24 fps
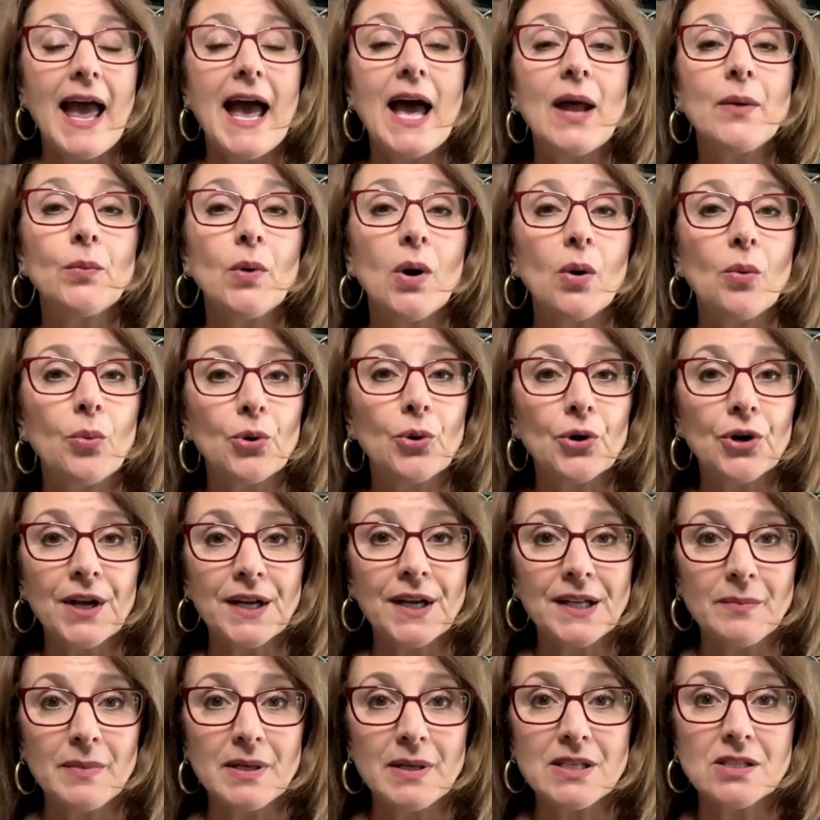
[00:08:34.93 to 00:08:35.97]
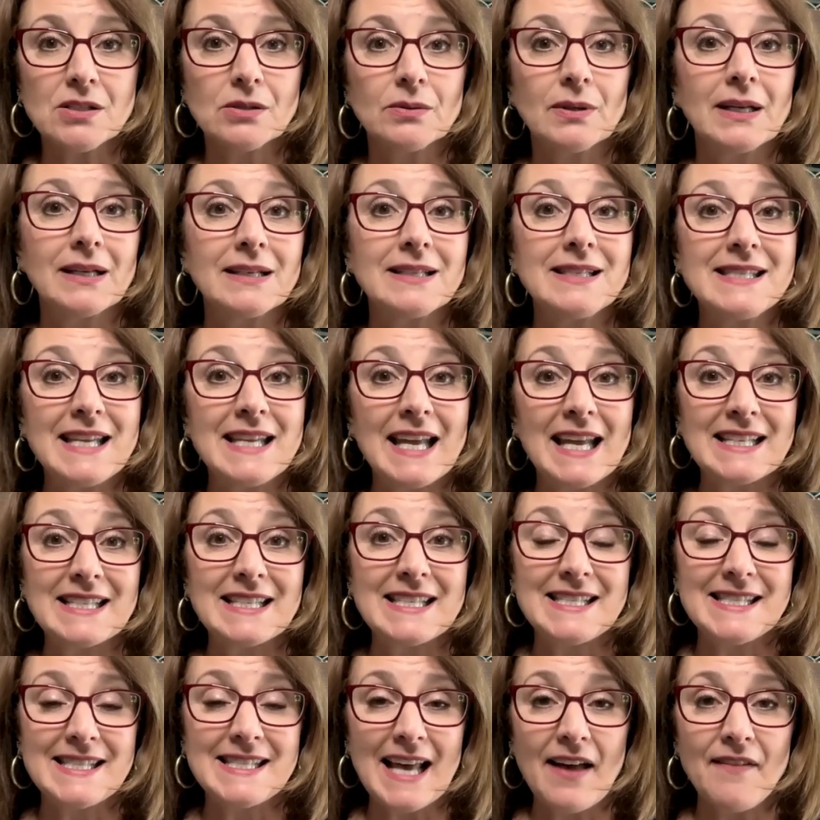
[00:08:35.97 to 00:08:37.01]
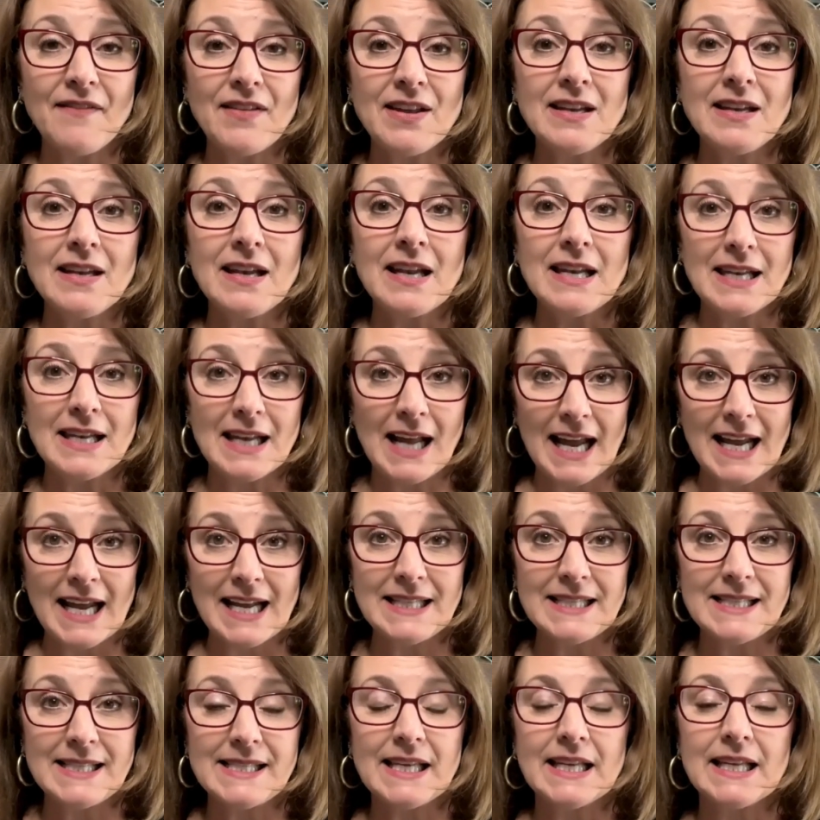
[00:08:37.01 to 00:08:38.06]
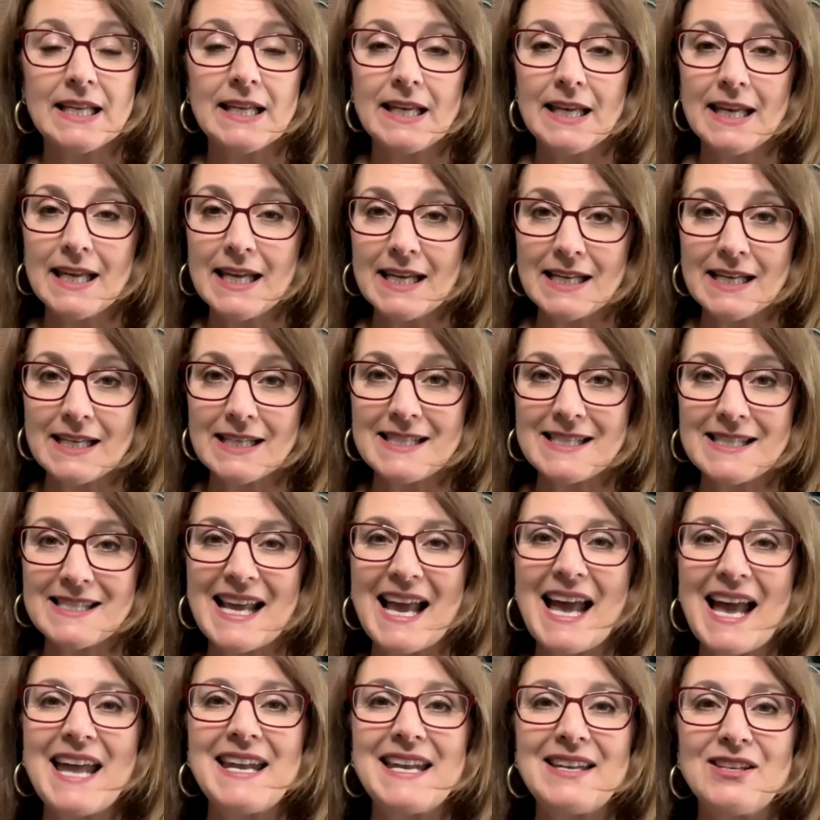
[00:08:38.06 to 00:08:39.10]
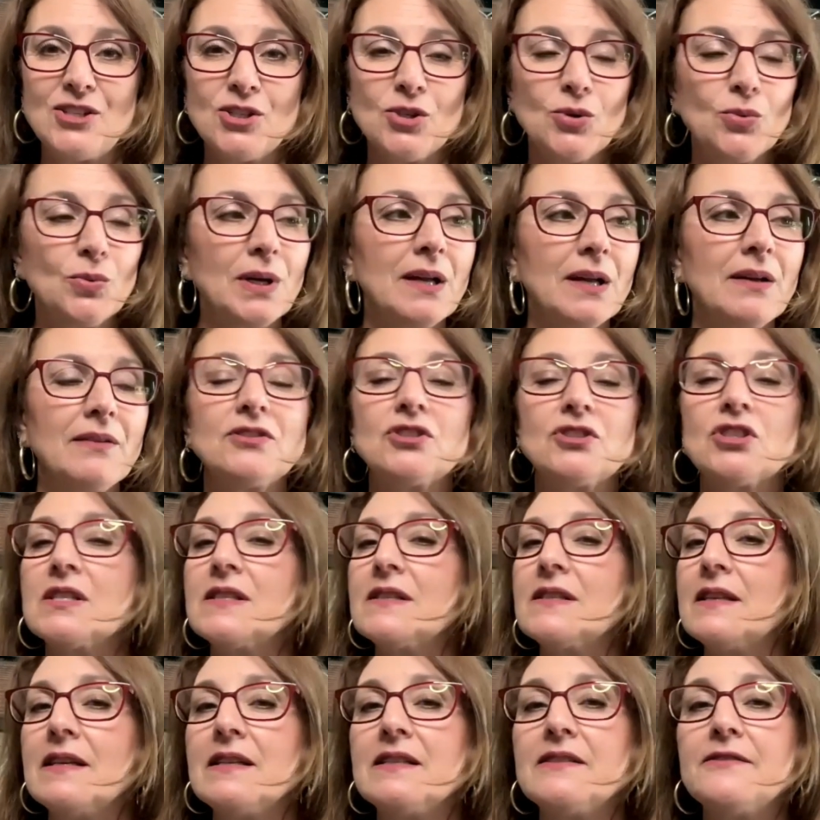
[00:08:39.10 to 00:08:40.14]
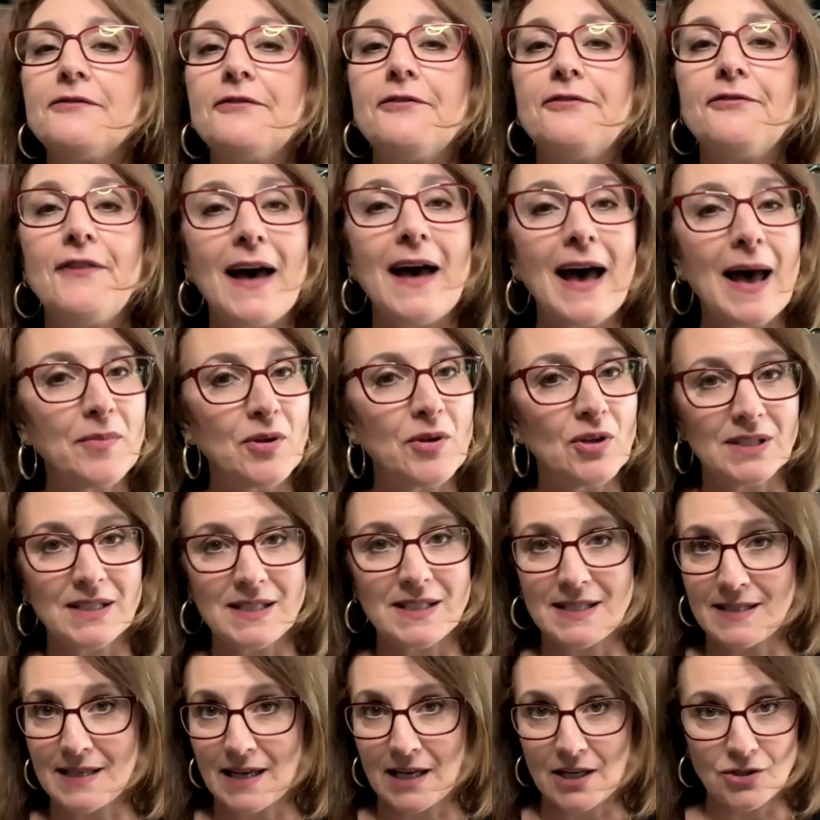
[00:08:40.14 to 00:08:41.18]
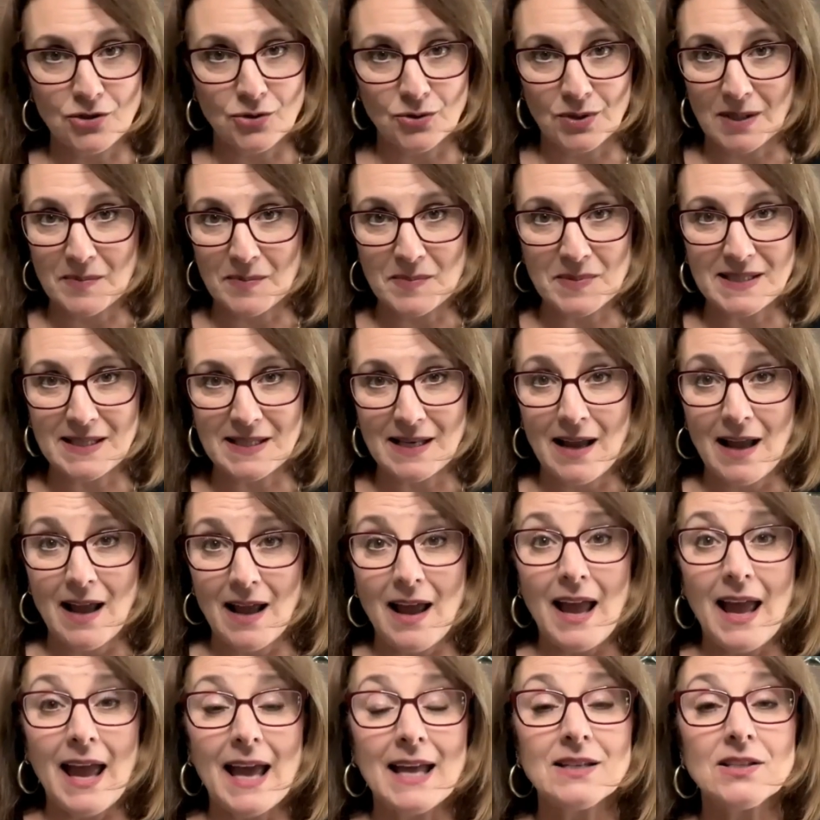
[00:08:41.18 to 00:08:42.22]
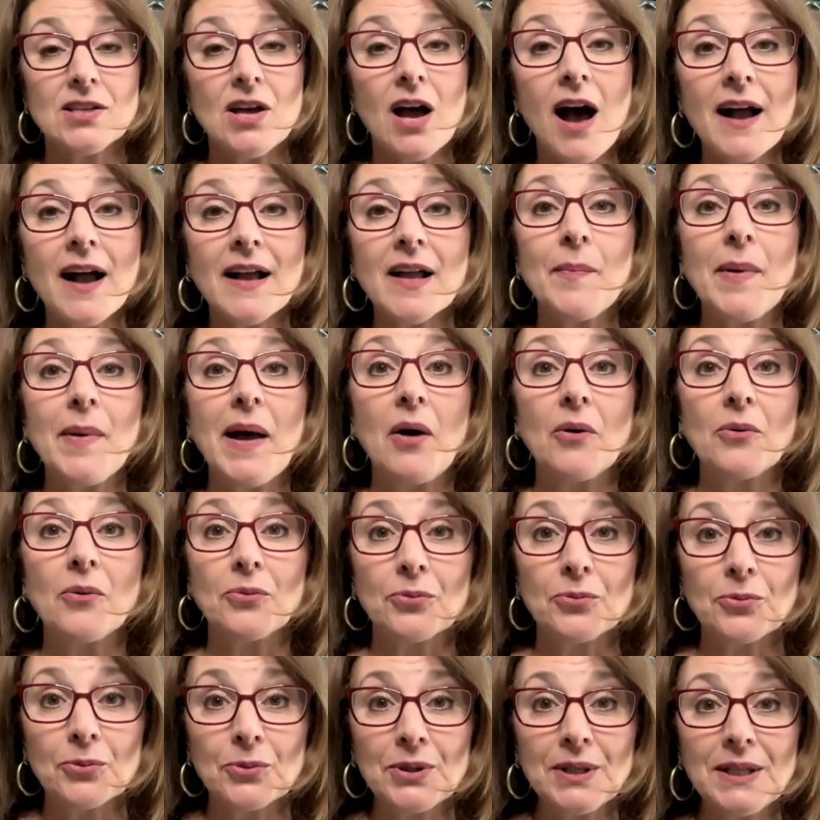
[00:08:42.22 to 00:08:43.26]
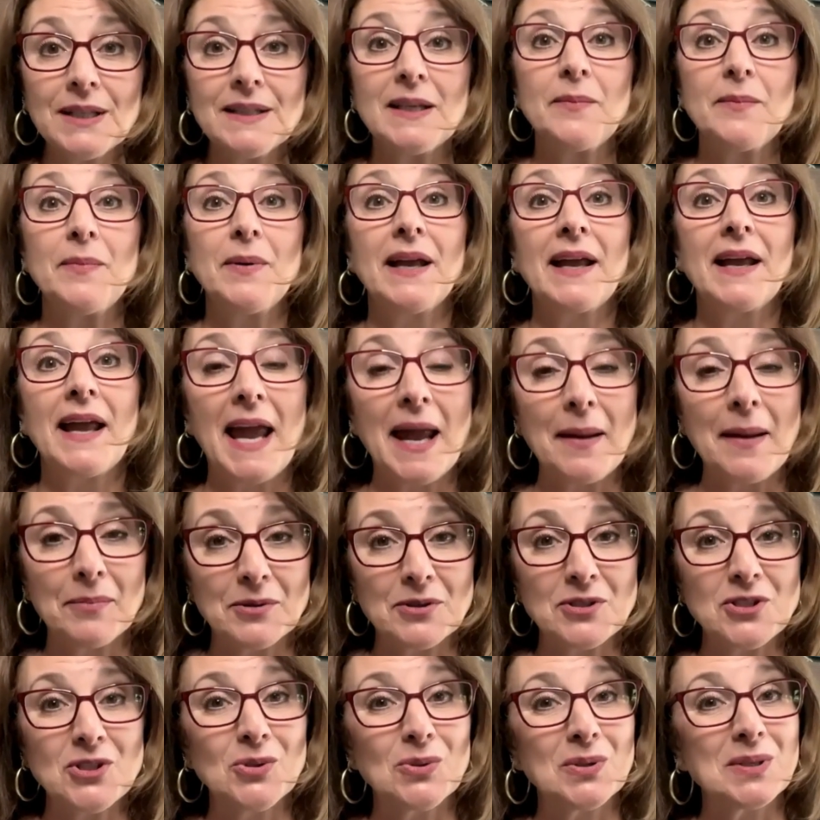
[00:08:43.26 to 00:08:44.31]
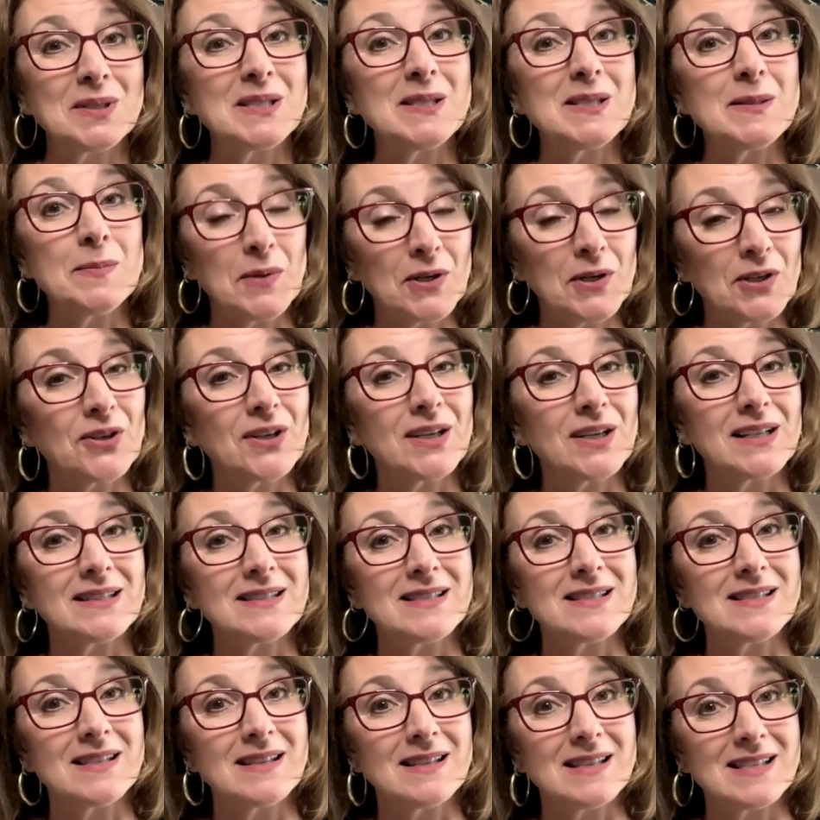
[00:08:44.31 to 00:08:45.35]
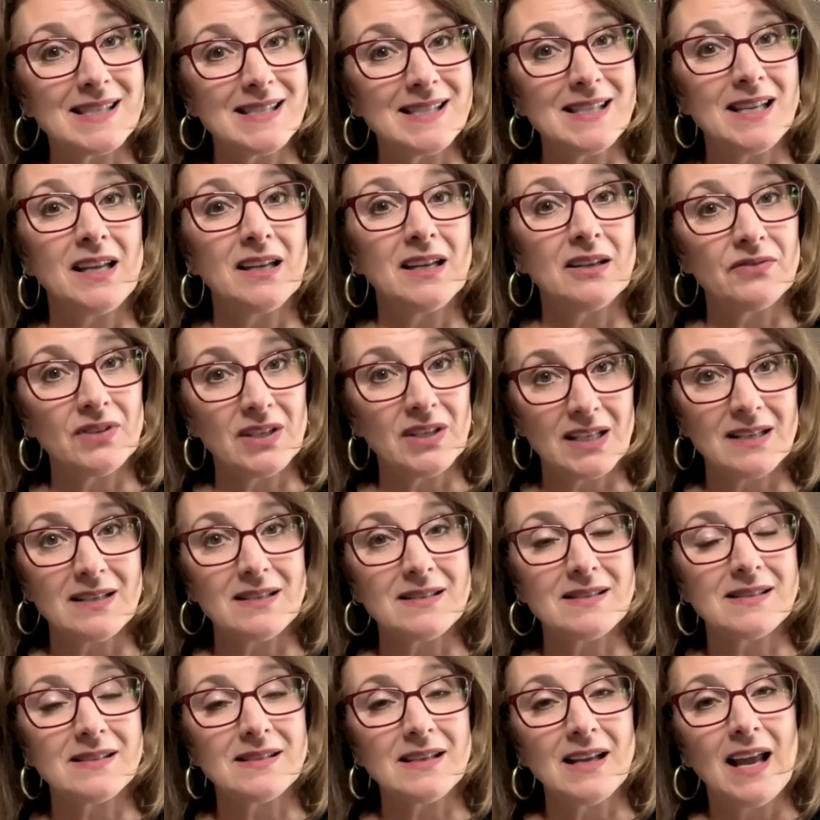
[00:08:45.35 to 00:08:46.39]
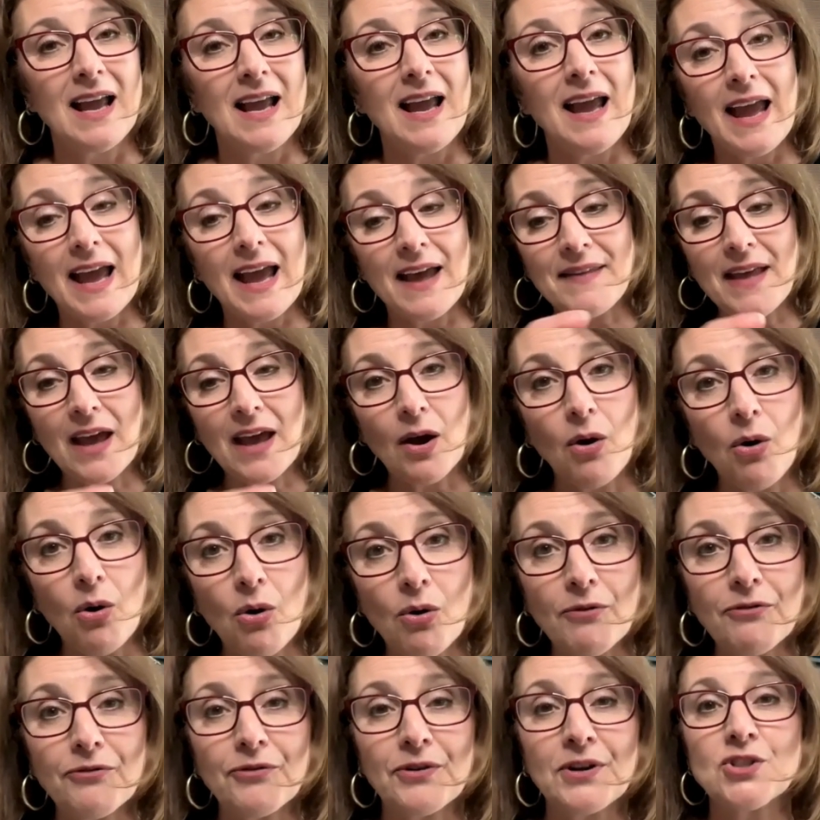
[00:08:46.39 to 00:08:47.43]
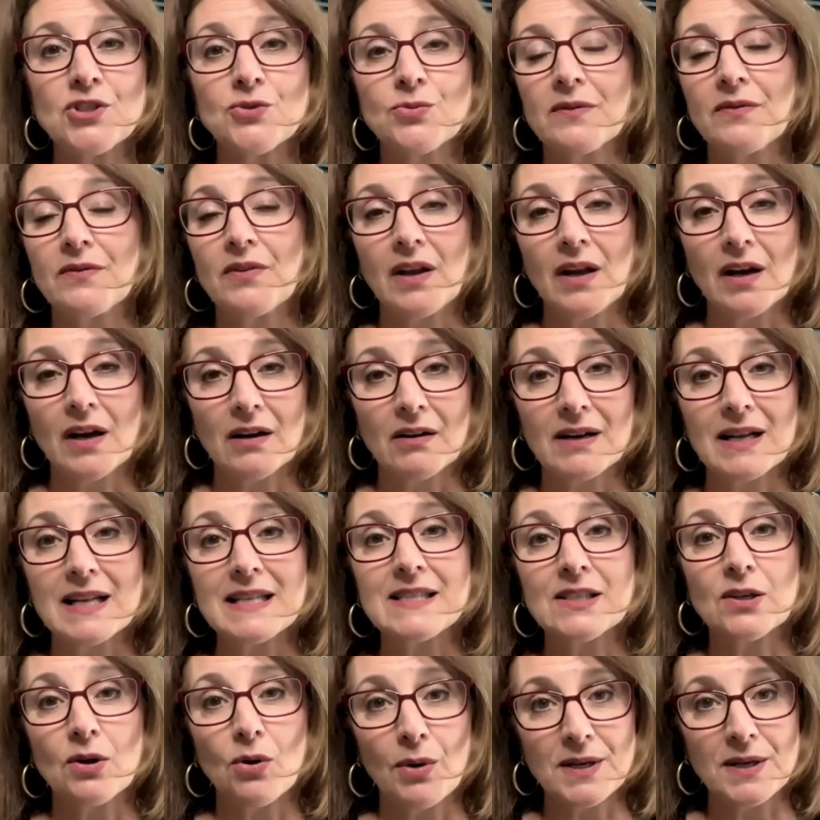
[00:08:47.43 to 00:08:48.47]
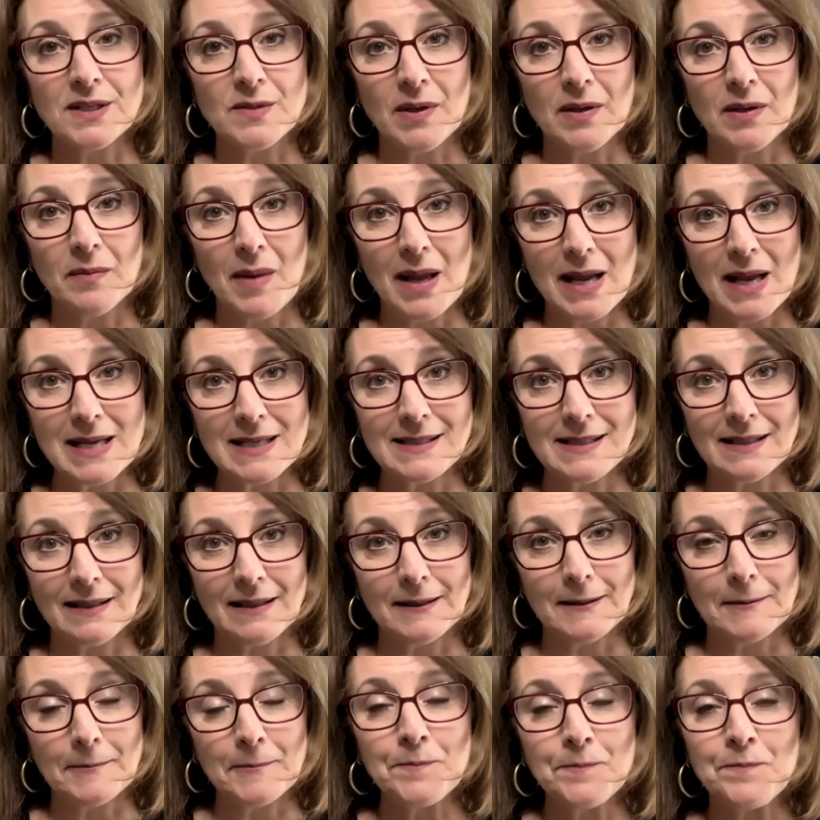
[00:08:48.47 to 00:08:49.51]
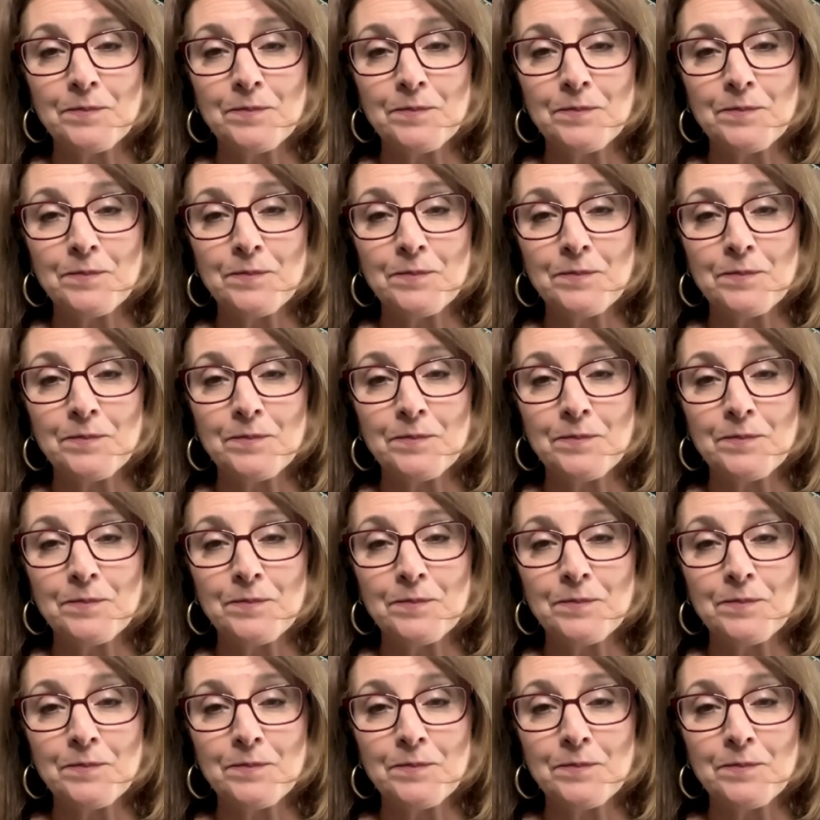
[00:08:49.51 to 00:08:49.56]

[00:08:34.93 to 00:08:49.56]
And what we're going to be doing is staying seven nights in Nice and doing just these fabulous day trips. And talk about really being able to experience the city of Nice and that whole French Riviera. It's going to be amazing.